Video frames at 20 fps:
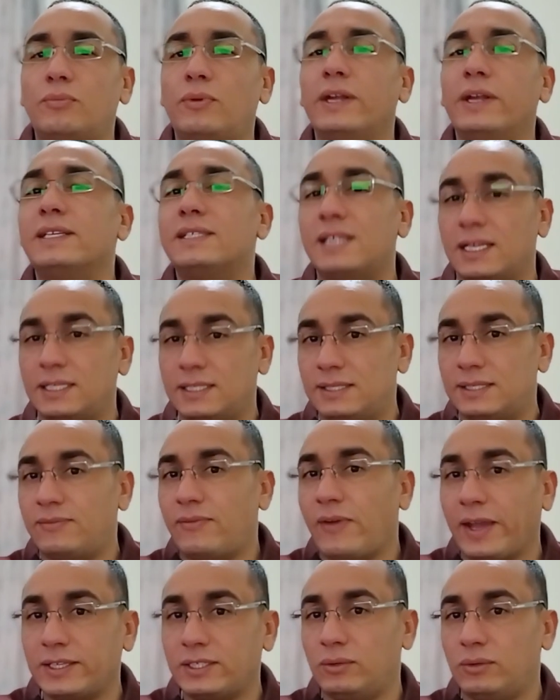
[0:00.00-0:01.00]
bring
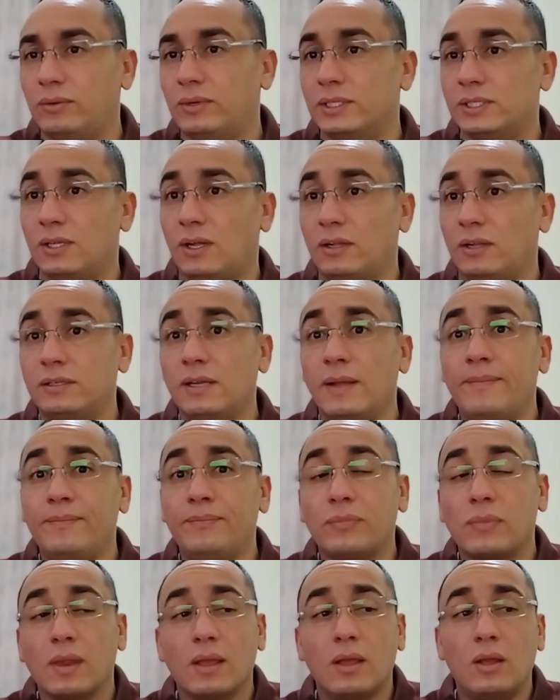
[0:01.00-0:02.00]
satisfactory result.
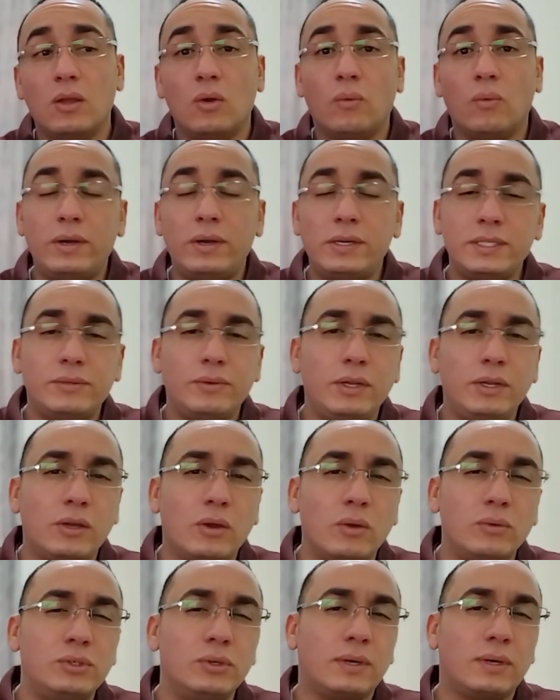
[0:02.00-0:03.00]
Whereas when you
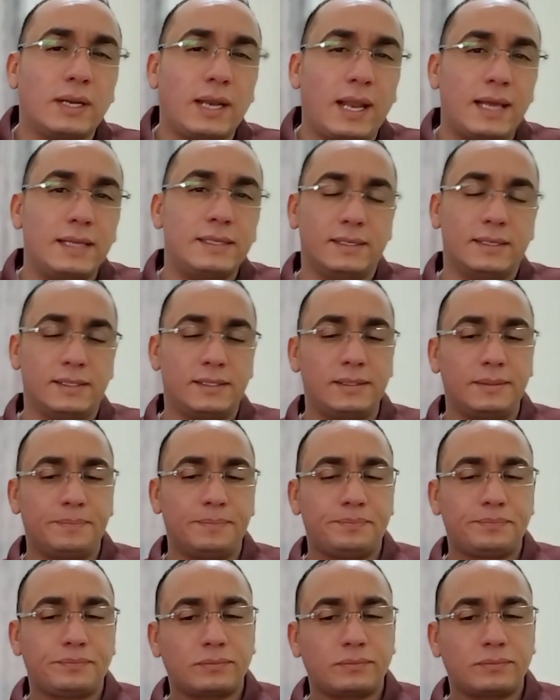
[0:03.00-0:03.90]
go to classes,